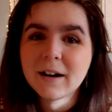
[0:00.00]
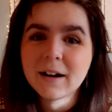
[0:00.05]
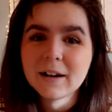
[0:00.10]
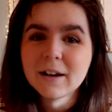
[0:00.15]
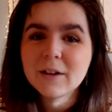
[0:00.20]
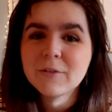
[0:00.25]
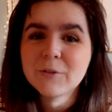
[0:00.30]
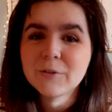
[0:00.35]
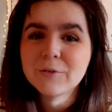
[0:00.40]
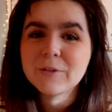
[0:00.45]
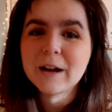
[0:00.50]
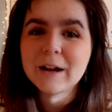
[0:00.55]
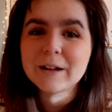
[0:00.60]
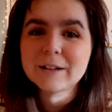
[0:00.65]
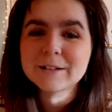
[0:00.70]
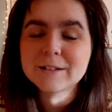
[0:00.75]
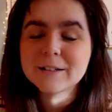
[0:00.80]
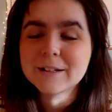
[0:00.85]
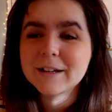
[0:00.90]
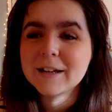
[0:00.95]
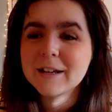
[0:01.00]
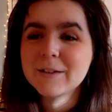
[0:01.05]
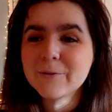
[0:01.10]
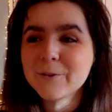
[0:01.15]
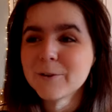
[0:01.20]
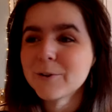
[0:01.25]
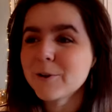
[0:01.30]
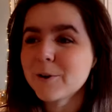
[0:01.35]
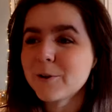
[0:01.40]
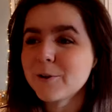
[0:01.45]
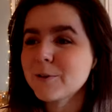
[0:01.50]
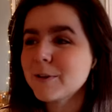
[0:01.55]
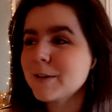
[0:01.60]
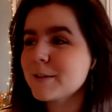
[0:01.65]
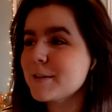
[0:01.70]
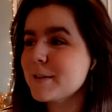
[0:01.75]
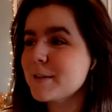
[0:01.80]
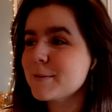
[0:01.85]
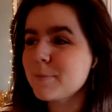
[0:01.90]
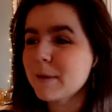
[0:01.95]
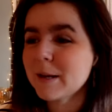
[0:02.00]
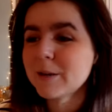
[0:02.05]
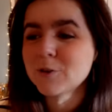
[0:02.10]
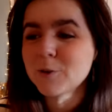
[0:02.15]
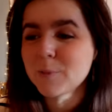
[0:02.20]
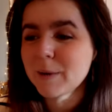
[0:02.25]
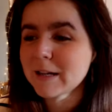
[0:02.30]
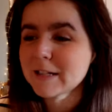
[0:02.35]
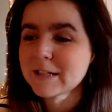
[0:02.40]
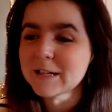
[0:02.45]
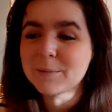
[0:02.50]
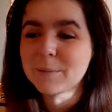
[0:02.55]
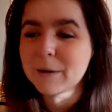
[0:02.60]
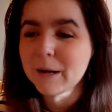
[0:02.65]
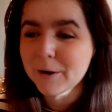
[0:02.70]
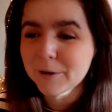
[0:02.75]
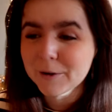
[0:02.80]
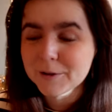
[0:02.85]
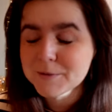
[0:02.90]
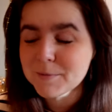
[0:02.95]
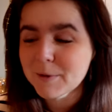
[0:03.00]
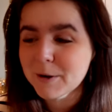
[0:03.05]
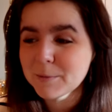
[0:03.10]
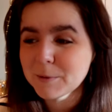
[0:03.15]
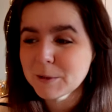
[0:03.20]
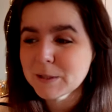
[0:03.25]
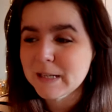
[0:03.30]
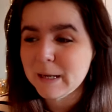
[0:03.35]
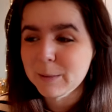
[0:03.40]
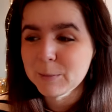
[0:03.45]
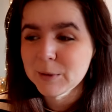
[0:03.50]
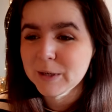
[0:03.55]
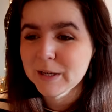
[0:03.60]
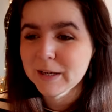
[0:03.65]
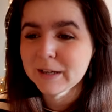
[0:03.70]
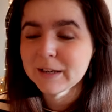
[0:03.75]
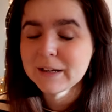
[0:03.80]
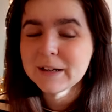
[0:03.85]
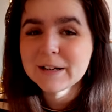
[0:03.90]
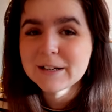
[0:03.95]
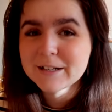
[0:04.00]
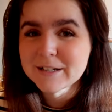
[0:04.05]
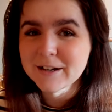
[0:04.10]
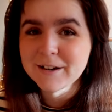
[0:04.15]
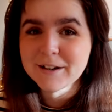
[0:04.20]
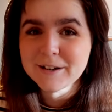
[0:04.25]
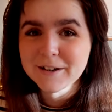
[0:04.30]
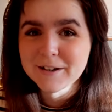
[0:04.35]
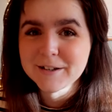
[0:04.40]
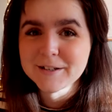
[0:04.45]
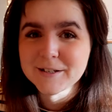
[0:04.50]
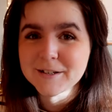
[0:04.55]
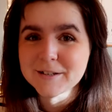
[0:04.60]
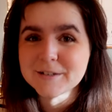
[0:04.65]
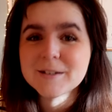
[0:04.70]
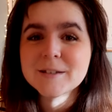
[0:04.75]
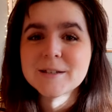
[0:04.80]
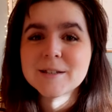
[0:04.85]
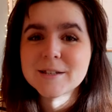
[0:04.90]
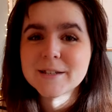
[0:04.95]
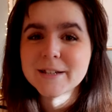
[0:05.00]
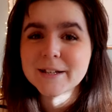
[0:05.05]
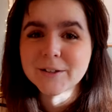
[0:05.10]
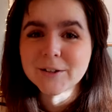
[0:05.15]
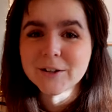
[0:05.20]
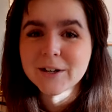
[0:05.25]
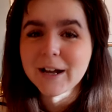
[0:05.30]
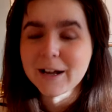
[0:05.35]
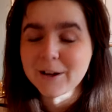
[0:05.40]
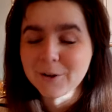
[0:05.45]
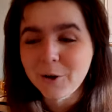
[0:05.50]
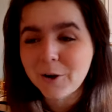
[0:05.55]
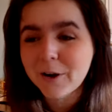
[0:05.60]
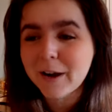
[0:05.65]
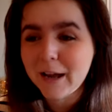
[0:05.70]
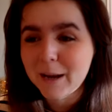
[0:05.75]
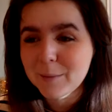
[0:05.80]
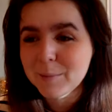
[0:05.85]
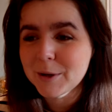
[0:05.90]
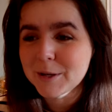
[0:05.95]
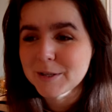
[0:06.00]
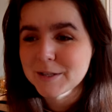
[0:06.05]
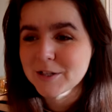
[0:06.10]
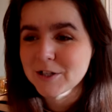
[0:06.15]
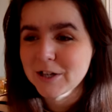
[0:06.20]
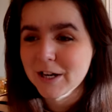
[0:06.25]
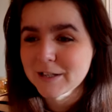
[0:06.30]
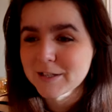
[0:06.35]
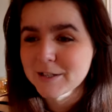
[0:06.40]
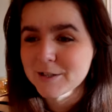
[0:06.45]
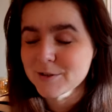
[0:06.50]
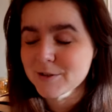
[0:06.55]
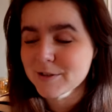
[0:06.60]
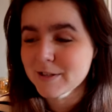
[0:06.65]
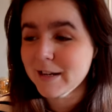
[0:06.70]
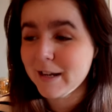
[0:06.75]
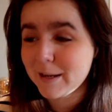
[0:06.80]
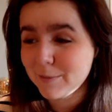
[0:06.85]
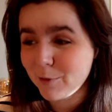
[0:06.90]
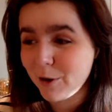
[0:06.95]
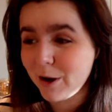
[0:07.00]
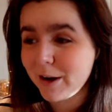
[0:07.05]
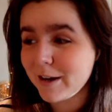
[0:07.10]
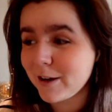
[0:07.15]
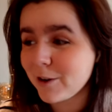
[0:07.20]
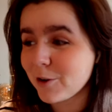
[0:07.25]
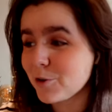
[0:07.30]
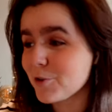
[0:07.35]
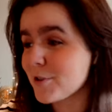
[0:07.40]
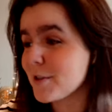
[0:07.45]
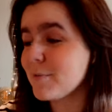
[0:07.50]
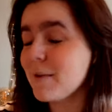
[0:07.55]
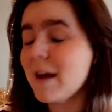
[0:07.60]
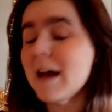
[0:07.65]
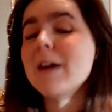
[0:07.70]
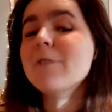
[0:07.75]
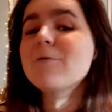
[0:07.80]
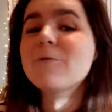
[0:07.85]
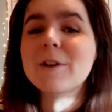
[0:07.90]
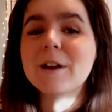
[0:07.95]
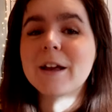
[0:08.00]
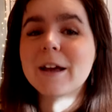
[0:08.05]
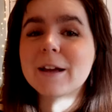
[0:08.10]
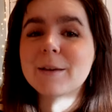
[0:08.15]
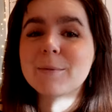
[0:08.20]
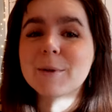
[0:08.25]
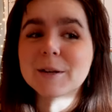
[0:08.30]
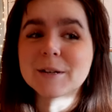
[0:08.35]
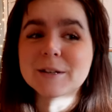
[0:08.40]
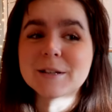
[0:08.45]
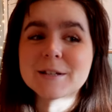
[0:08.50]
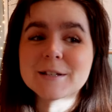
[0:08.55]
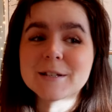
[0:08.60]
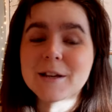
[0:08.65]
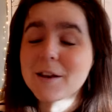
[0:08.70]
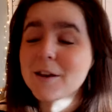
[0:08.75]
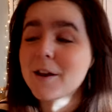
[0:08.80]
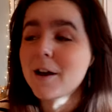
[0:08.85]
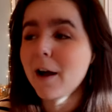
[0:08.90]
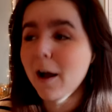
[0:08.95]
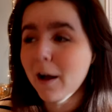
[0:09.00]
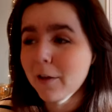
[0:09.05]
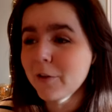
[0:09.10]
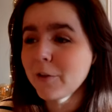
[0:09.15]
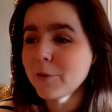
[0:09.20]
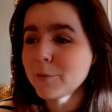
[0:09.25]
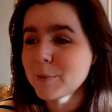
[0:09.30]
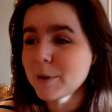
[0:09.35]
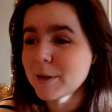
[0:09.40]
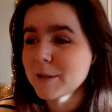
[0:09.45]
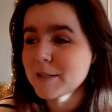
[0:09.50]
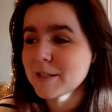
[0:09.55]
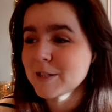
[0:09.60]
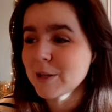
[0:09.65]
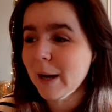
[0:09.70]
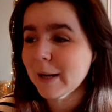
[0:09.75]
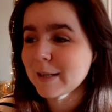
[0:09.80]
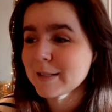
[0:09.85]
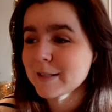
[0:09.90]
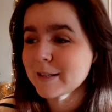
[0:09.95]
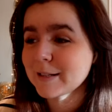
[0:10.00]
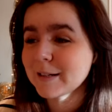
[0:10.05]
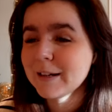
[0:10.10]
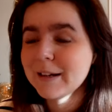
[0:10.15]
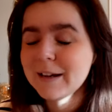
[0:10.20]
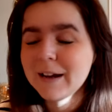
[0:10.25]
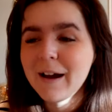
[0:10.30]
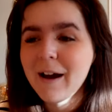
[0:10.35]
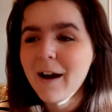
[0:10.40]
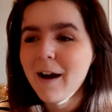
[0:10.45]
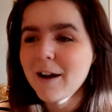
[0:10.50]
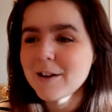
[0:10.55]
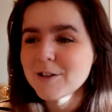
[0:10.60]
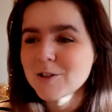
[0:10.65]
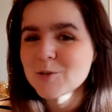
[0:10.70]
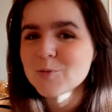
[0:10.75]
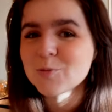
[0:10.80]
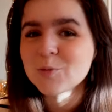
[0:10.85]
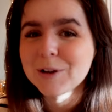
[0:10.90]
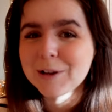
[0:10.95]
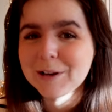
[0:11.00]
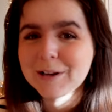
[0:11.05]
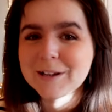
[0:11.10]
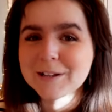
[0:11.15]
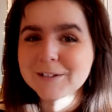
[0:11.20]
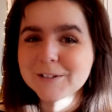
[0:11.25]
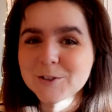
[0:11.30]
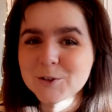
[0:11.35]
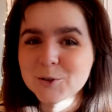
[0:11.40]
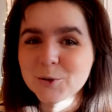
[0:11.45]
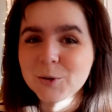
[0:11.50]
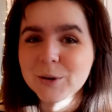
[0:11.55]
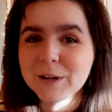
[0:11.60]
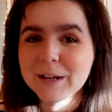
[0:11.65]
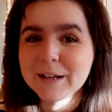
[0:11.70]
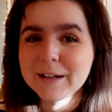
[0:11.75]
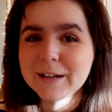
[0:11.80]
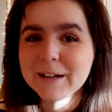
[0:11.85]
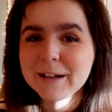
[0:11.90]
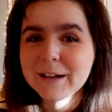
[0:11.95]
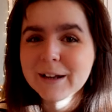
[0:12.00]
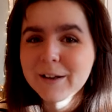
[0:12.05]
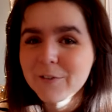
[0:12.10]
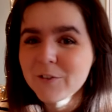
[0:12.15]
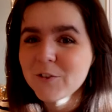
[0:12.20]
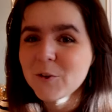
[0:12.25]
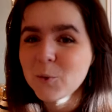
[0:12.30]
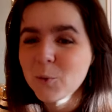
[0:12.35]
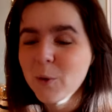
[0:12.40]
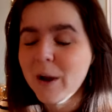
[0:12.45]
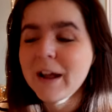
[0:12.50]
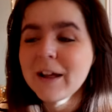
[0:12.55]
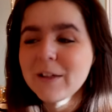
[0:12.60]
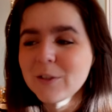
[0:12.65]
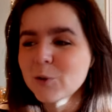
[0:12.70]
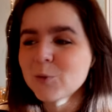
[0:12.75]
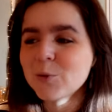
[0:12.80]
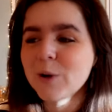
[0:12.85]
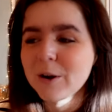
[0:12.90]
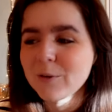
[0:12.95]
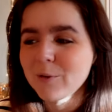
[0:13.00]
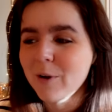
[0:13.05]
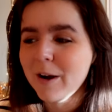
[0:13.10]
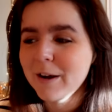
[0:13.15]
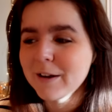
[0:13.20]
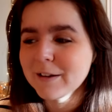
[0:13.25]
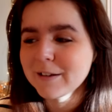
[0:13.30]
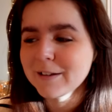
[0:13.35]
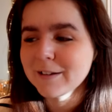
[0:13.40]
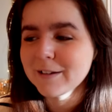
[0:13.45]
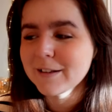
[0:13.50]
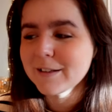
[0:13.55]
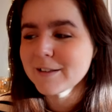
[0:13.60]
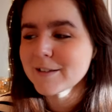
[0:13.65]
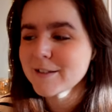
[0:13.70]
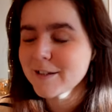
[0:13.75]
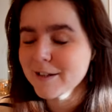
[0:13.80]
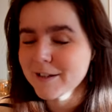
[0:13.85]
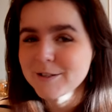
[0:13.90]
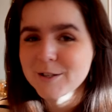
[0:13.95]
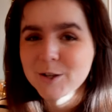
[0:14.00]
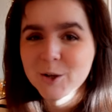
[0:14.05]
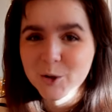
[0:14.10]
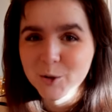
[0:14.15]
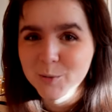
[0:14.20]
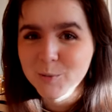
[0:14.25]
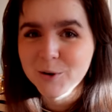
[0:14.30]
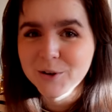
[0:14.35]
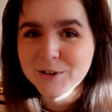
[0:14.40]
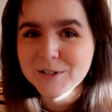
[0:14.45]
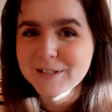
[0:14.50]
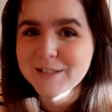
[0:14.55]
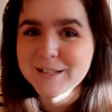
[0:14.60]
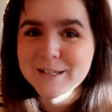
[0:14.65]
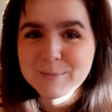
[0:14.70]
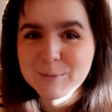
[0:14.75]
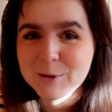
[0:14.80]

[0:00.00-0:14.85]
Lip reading: I love the fact that even though there's these big dramatic perilous moments happening, Dionysus still cannot get Percy Jackson's name right and calls him every name under the sun other than Percy Jackson. I just really enjoy the way that Rick Riordan inserts humour into these